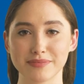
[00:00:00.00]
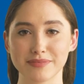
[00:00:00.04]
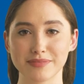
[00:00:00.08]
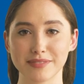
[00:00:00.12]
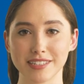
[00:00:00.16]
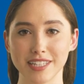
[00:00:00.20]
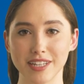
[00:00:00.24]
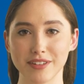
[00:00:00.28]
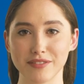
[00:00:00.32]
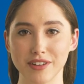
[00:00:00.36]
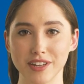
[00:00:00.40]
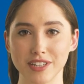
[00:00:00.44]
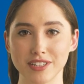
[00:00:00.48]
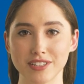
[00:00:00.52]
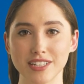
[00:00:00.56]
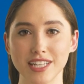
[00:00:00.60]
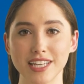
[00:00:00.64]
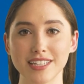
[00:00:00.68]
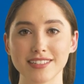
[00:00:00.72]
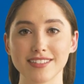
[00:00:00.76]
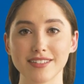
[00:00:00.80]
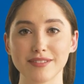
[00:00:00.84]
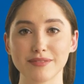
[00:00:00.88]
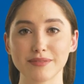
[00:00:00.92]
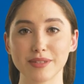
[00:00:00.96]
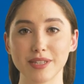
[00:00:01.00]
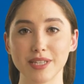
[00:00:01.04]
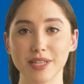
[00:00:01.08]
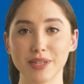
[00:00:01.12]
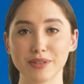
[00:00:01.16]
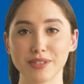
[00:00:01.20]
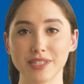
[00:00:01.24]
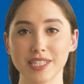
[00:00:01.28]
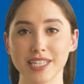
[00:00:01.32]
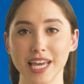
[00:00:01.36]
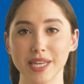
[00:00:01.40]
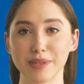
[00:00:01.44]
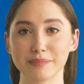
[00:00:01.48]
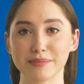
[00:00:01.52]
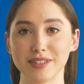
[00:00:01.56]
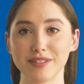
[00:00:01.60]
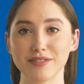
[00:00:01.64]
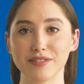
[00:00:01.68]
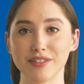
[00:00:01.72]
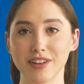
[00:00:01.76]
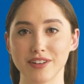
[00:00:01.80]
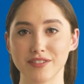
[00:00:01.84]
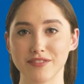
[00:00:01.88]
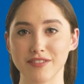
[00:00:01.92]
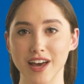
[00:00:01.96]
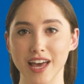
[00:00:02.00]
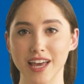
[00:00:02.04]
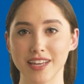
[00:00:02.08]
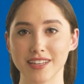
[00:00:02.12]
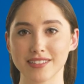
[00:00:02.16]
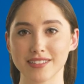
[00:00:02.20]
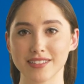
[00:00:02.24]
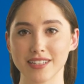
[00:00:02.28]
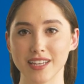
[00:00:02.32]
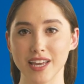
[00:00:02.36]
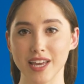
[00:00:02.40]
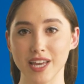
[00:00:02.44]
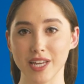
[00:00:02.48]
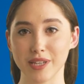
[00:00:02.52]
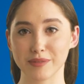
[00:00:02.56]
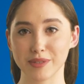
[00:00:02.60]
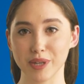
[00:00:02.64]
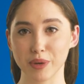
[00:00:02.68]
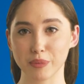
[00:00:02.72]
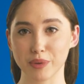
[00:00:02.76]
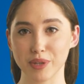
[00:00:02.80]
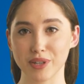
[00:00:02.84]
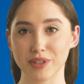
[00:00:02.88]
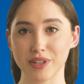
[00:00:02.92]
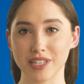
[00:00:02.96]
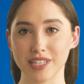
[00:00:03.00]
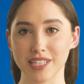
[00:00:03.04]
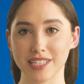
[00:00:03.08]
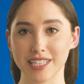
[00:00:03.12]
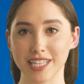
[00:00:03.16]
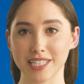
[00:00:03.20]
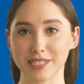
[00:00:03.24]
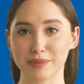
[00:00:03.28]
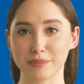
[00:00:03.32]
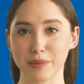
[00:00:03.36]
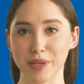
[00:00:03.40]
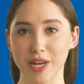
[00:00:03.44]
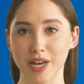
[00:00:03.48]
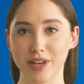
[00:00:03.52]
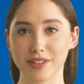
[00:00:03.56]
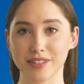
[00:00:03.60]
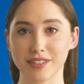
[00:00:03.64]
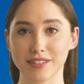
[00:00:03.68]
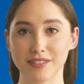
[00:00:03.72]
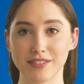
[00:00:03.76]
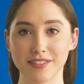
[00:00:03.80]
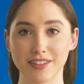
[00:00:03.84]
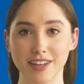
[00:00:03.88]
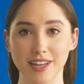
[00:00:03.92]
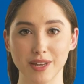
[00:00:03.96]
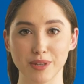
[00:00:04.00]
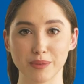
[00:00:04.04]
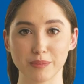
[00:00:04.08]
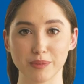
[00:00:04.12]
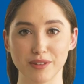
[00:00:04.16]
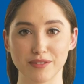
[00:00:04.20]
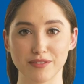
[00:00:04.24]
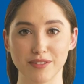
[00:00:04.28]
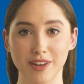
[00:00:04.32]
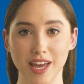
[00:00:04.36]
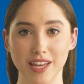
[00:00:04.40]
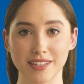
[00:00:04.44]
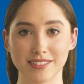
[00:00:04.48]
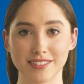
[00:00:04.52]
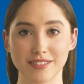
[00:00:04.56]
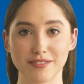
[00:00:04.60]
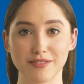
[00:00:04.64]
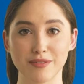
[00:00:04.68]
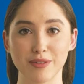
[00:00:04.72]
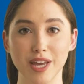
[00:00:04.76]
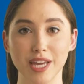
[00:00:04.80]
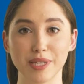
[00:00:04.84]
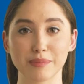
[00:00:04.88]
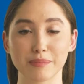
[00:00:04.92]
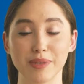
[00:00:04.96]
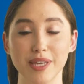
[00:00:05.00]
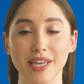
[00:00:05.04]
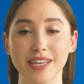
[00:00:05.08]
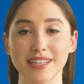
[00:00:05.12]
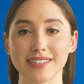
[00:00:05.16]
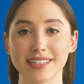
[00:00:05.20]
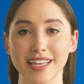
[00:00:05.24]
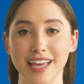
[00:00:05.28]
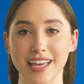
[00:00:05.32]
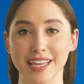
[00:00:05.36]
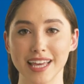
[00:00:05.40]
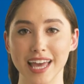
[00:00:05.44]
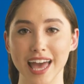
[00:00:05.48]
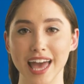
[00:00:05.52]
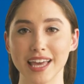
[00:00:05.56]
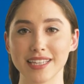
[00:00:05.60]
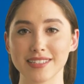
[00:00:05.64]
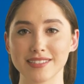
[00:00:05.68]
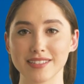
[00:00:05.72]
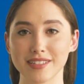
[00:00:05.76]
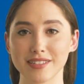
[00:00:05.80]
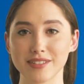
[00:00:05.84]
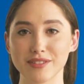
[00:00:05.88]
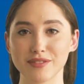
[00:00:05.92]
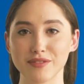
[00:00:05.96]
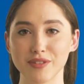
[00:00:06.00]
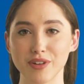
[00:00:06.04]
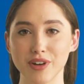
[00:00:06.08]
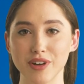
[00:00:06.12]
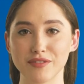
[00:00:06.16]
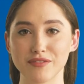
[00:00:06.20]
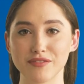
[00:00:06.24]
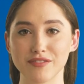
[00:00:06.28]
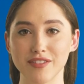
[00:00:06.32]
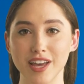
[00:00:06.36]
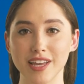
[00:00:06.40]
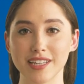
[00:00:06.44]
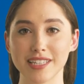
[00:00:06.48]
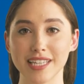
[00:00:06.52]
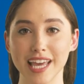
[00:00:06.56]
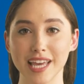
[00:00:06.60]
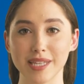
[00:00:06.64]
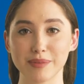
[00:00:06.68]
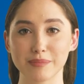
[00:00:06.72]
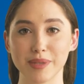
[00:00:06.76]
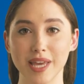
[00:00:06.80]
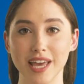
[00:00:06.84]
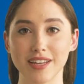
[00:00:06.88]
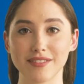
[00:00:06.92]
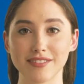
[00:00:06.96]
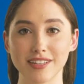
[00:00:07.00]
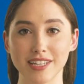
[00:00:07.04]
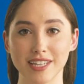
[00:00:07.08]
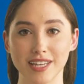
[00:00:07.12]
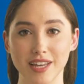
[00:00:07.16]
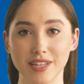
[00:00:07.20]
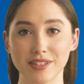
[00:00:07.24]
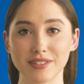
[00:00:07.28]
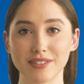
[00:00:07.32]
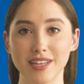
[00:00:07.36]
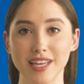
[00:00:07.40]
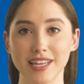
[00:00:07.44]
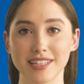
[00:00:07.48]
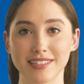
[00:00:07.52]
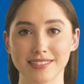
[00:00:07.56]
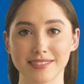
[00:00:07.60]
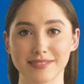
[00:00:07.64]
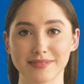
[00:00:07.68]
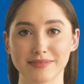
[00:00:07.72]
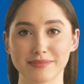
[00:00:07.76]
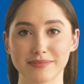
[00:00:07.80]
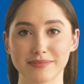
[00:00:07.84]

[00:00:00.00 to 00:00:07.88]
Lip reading: Different shades of blue can have different effects, but we recommend pairing this hue with lots of white paint and accents for a fun and lively contrast.